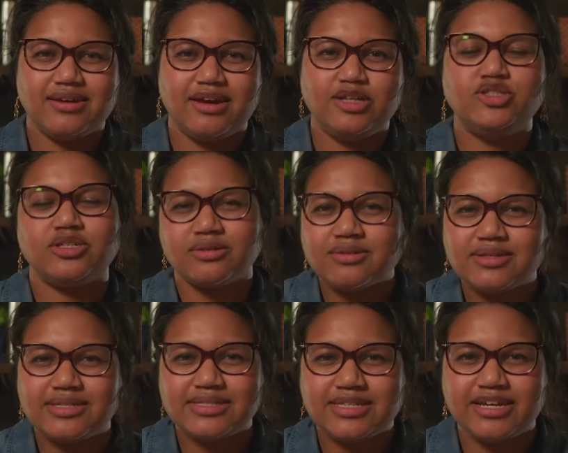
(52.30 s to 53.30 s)
a
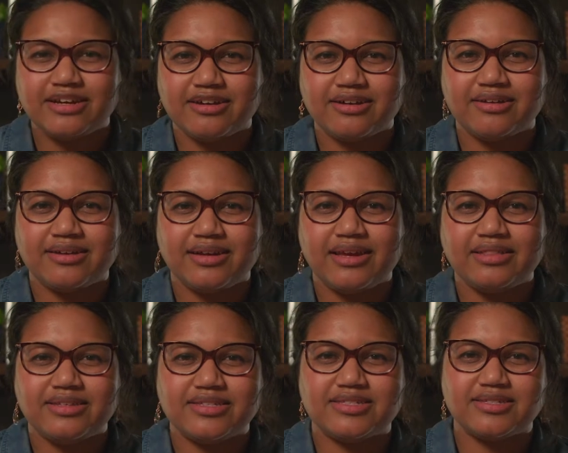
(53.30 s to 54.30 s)
journalist here in
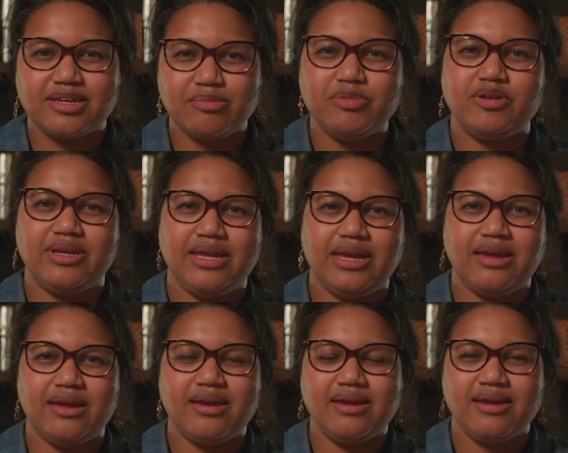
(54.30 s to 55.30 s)
this community,